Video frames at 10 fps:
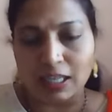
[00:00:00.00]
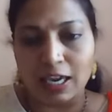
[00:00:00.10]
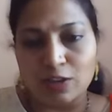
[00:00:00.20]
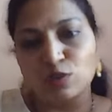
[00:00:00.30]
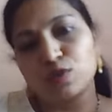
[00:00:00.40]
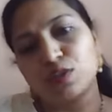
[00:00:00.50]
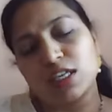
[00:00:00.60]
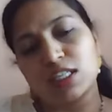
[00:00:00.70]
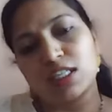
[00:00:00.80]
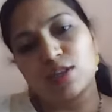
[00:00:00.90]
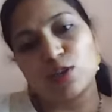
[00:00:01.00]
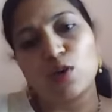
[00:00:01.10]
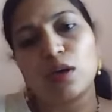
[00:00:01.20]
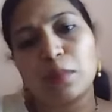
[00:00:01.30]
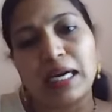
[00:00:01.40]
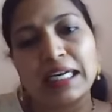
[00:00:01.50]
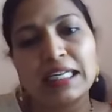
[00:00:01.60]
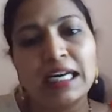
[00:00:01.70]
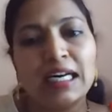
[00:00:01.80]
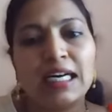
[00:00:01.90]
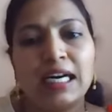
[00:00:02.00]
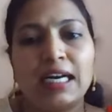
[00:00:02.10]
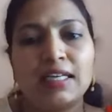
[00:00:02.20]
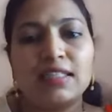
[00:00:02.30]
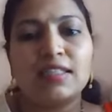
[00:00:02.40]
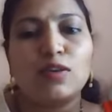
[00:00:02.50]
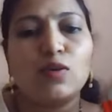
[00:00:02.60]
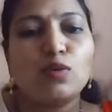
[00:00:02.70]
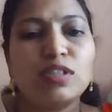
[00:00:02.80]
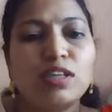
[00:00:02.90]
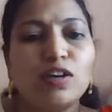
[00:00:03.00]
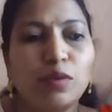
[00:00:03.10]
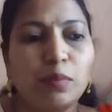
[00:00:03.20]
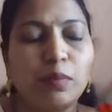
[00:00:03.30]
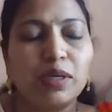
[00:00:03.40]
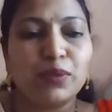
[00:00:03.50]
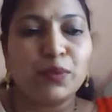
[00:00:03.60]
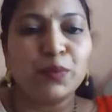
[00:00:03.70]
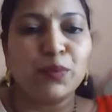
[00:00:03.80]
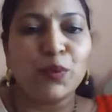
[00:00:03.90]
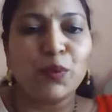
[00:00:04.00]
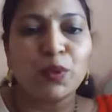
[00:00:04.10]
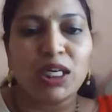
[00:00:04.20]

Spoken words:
At the age of 16, she got married, and the closing of a bedroom door.